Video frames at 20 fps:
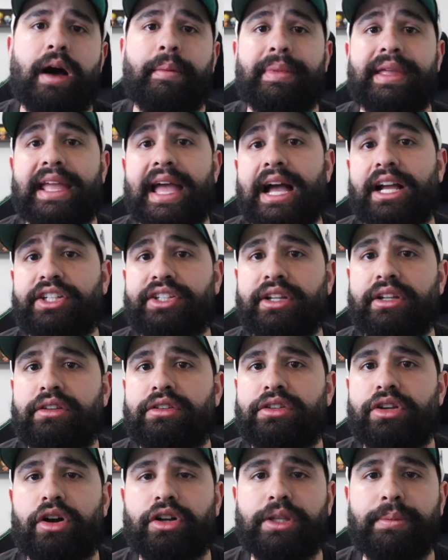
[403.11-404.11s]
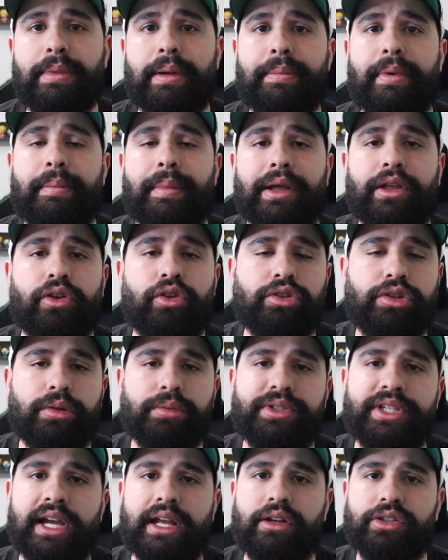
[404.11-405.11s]
He actually talked to me about my
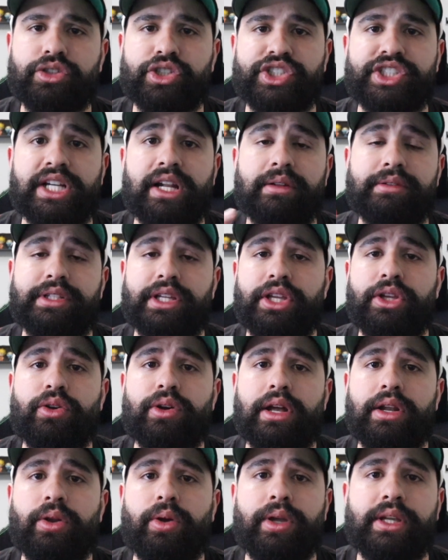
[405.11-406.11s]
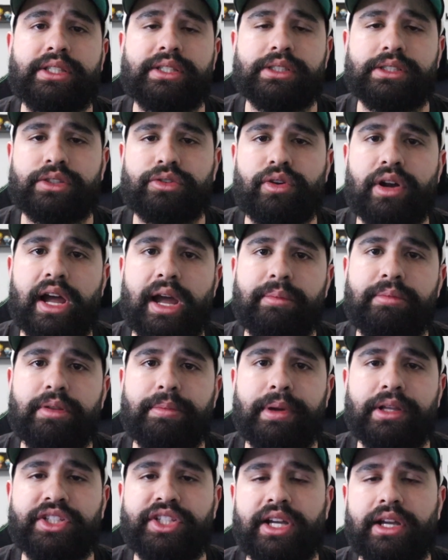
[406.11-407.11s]
YouTube channel, so shout out to you. I know you subscribed
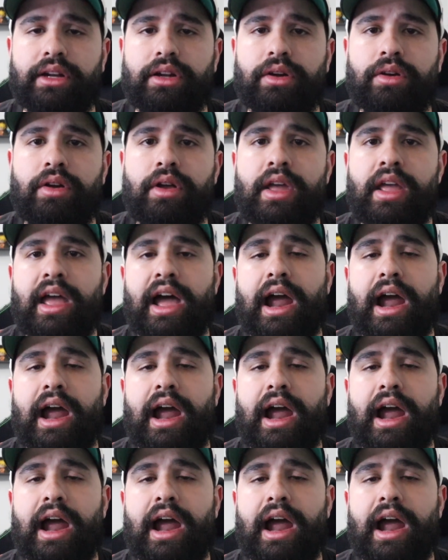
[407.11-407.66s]
to my channel.